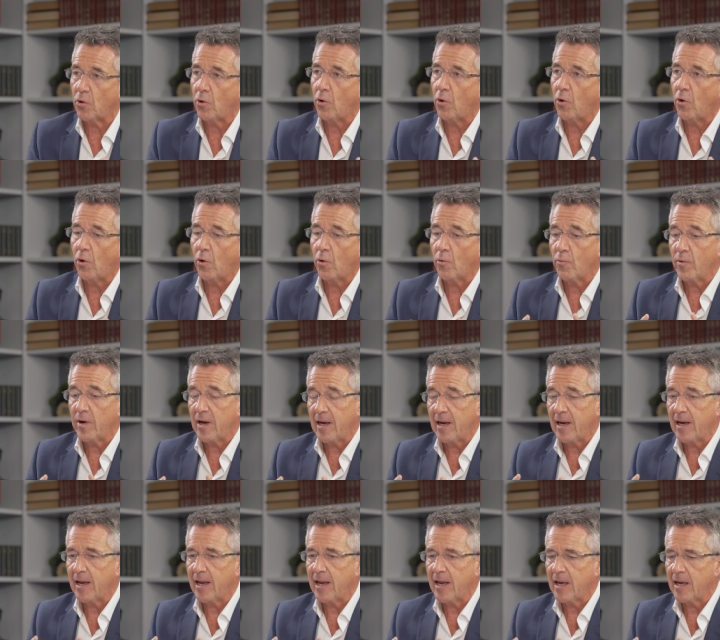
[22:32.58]
or
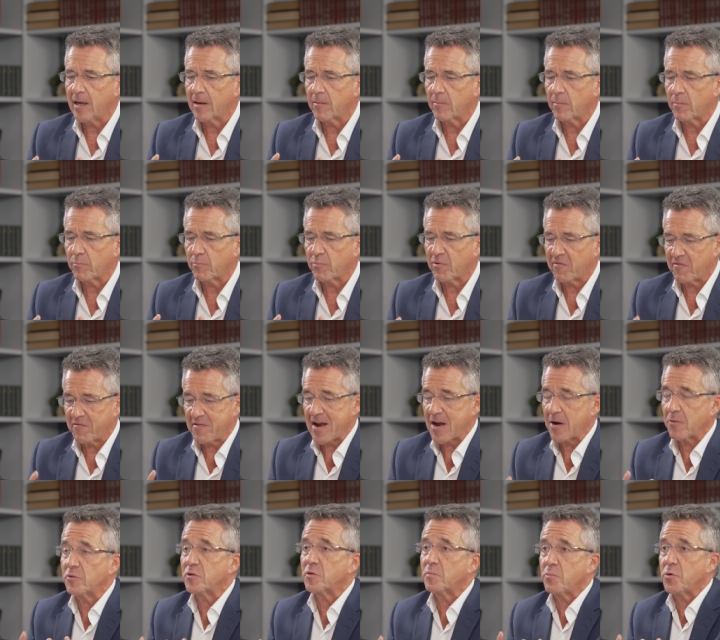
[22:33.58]
really
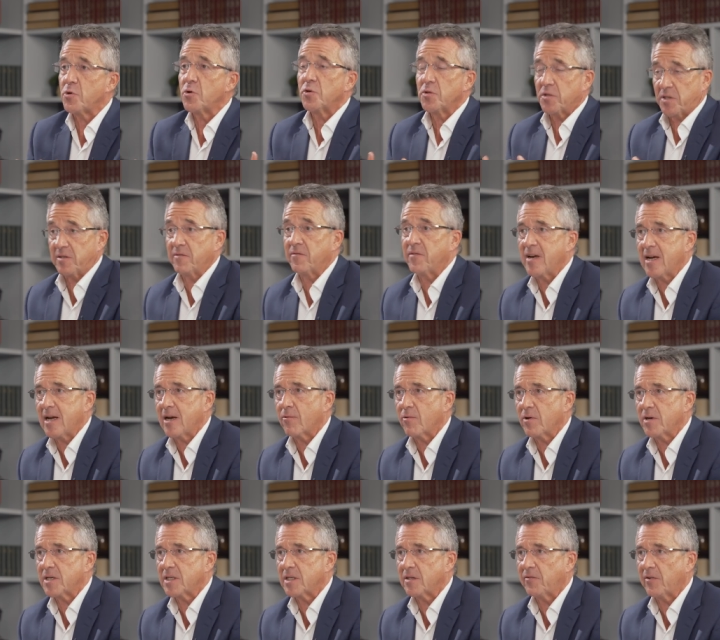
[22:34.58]
profound
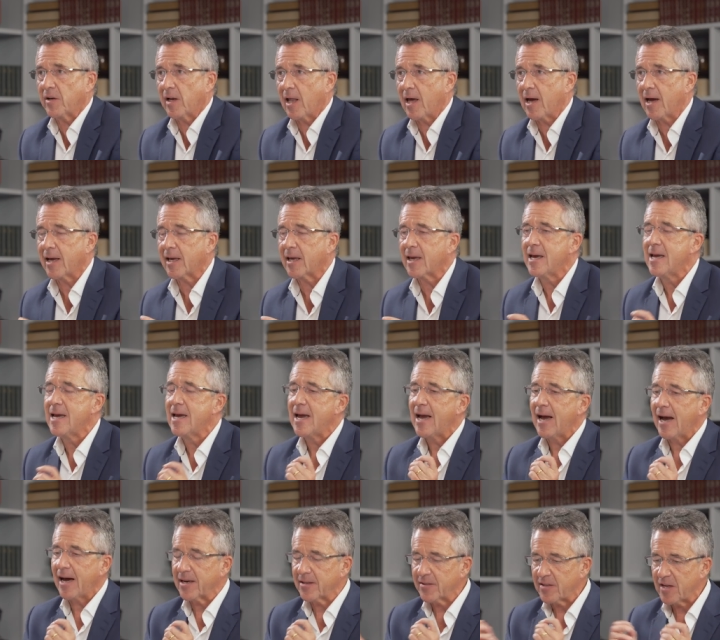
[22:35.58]
perseverance, if you like?
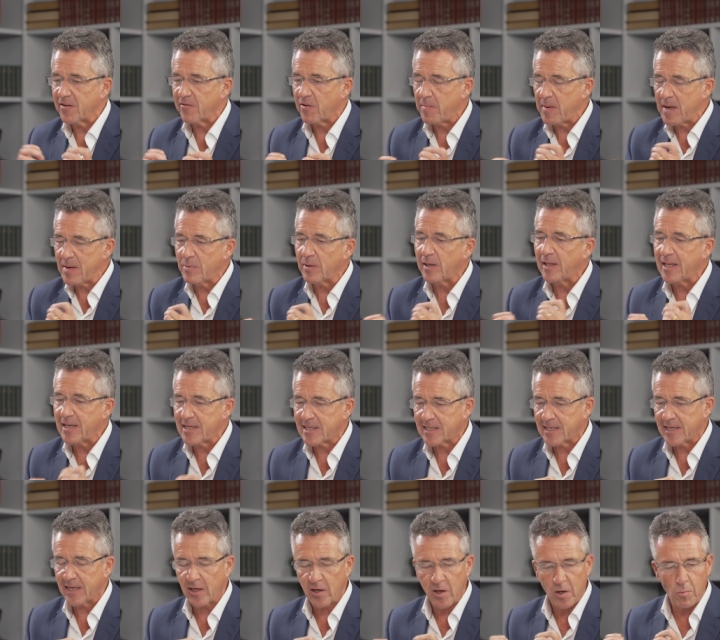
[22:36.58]
And I think for people
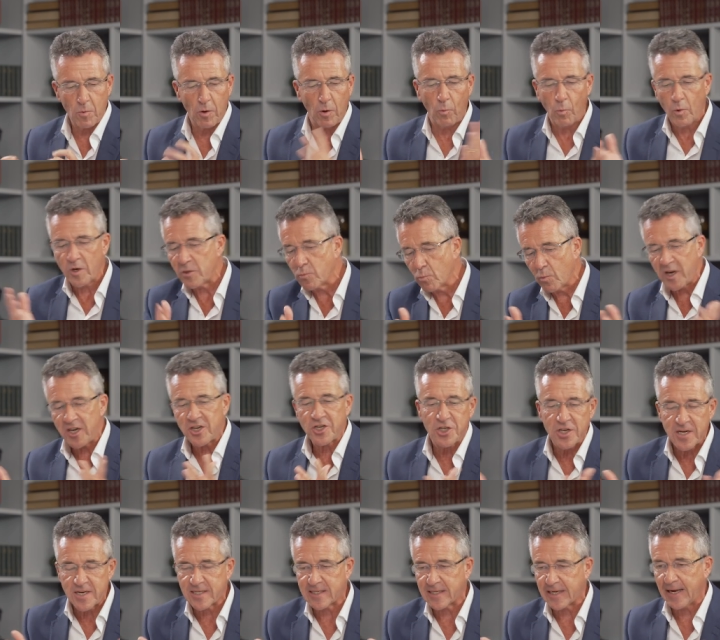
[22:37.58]
listening going, well, wh which
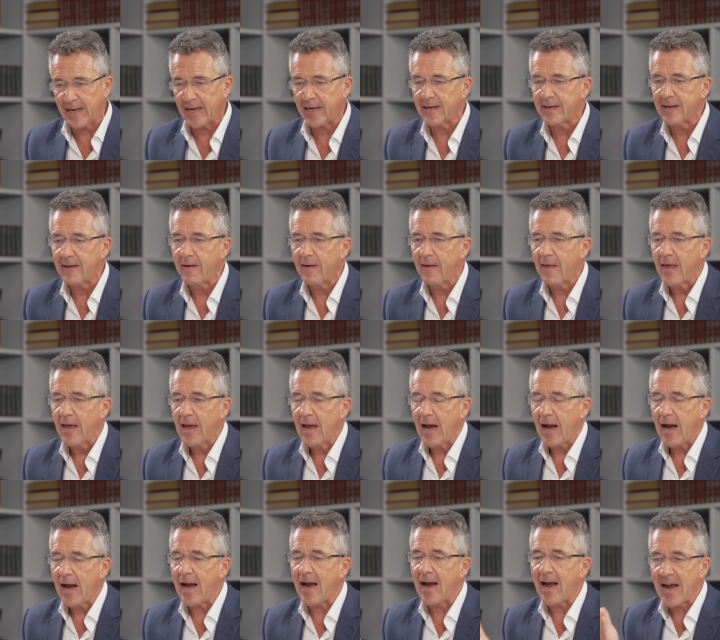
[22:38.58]
is it?
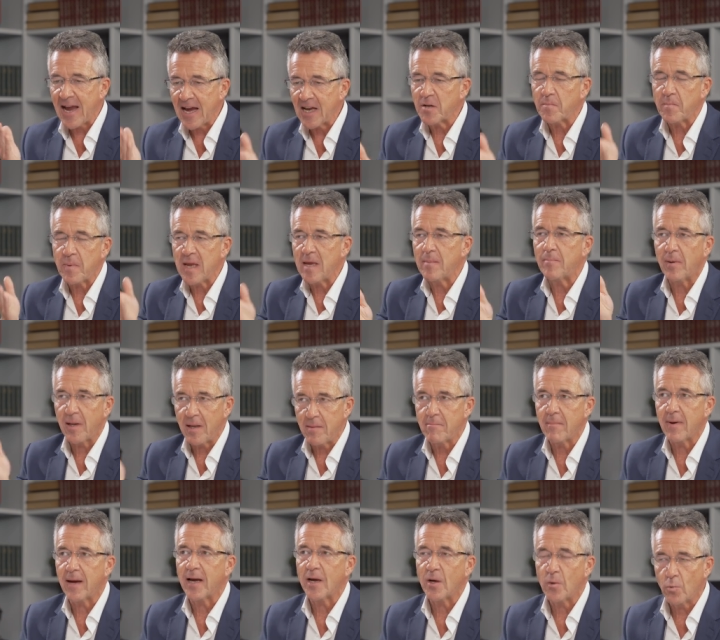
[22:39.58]
I had people in
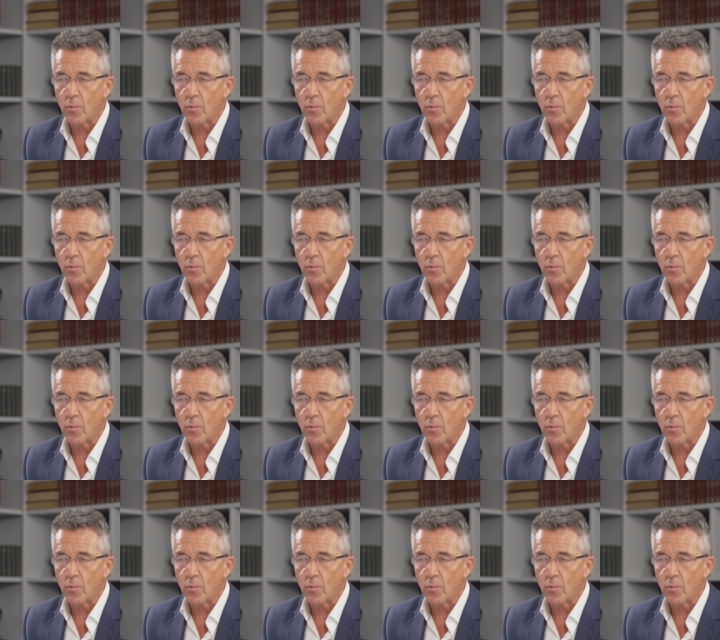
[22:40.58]
my